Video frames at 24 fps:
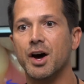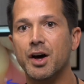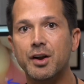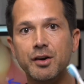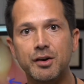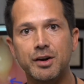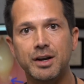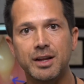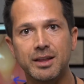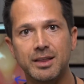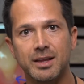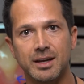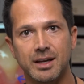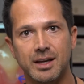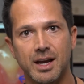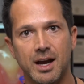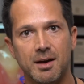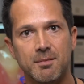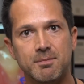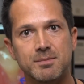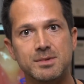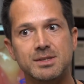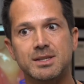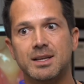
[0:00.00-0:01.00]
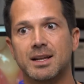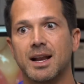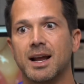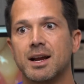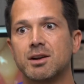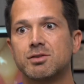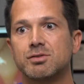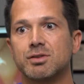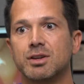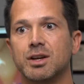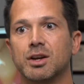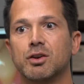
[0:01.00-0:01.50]
underneath the gums that
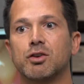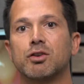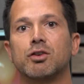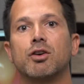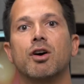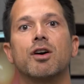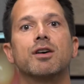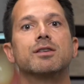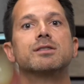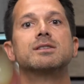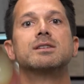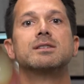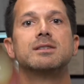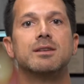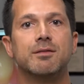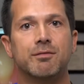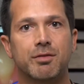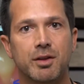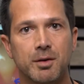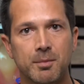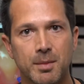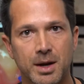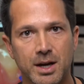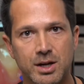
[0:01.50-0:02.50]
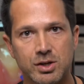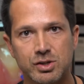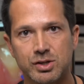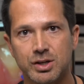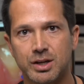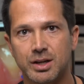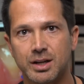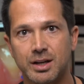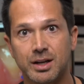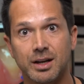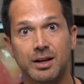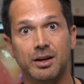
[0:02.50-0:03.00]
actually causes
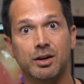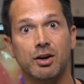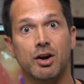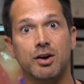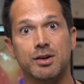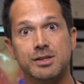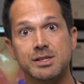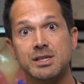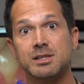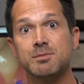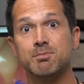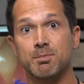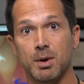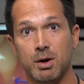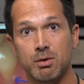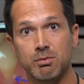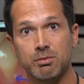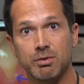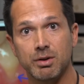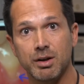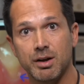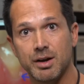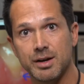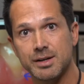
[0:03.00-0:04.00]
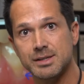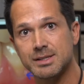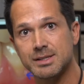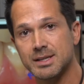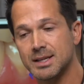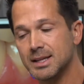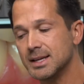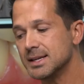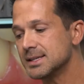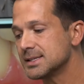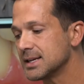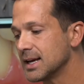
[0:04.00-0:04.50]
inflammation and it causes bone loss
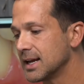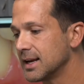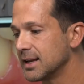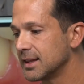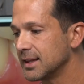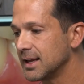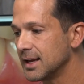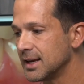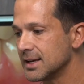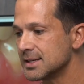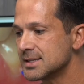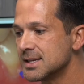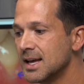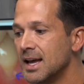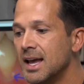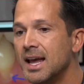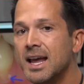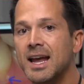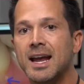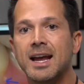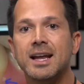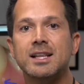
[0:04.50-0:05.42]
and these kind of things,